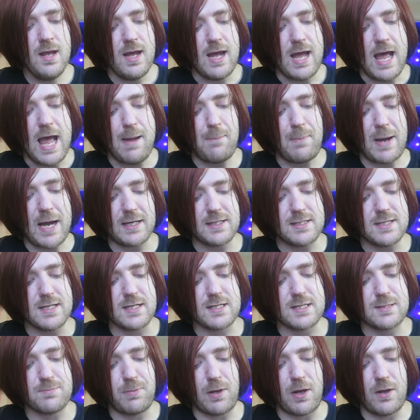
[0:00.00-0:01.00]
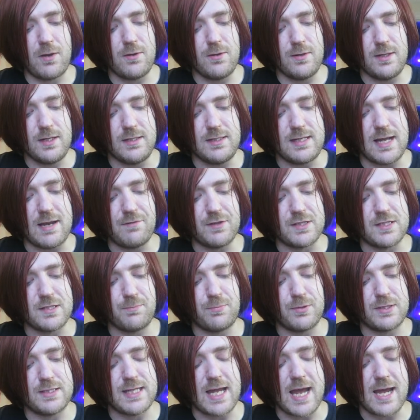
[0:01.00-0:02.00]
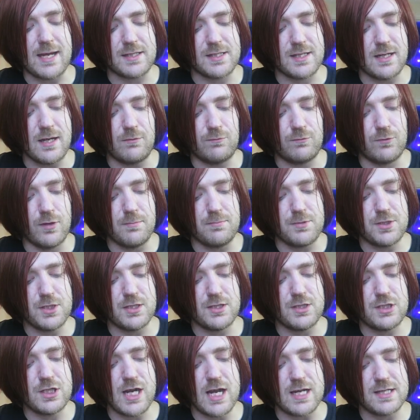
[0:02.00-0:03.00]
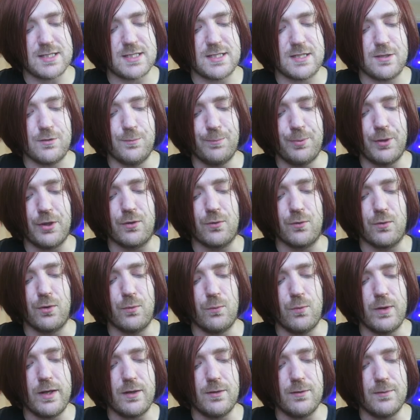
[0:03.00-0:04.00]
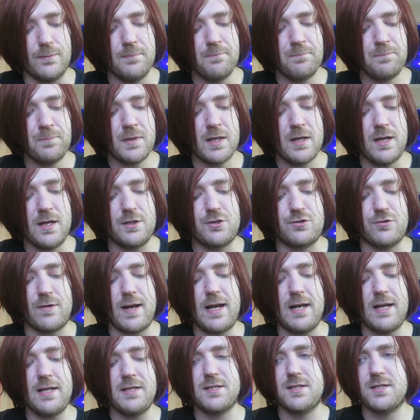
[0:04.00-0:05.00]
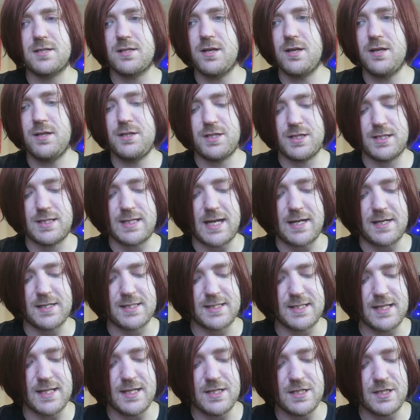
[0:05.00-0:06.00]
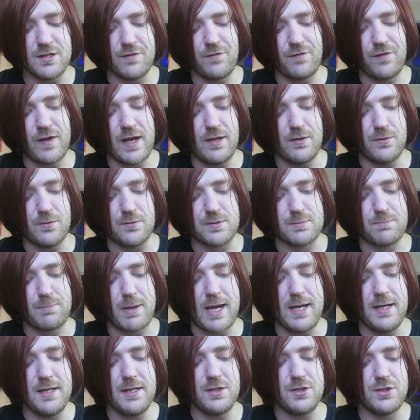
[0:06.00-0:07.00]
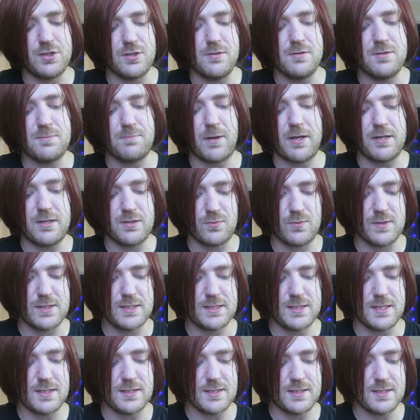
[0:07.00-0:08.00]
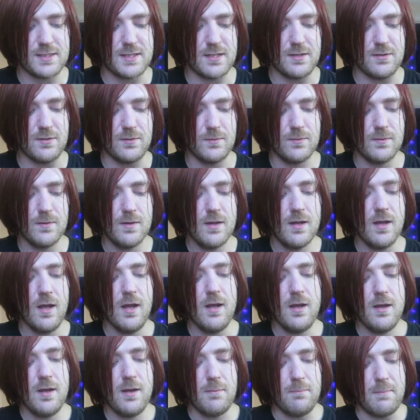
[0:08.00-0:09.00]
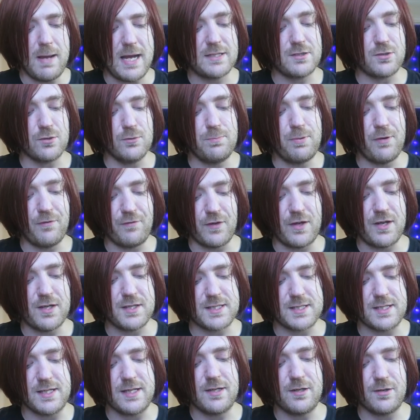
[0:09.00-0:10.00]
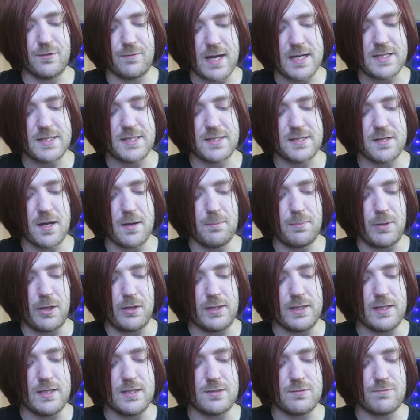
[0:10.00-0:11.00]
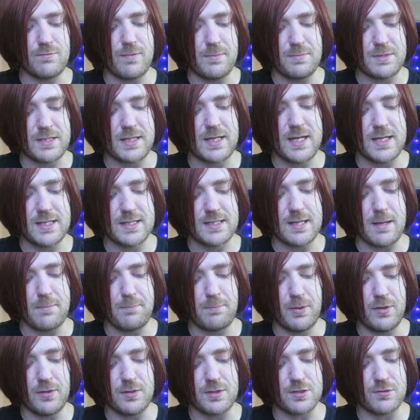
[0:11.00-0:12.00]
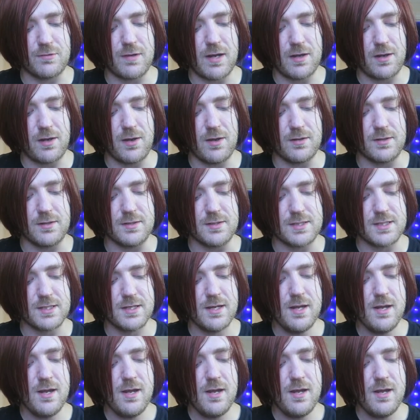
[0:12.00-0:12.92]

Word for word: Airbags explode, endeavour to protect, yet ruptured chest still buckle the wheel. Adrenaline surges, anaesthesia fails, pain induced by twisted steel. Metal perversely caresses our bodies, ribs kiss then puncture our lungs.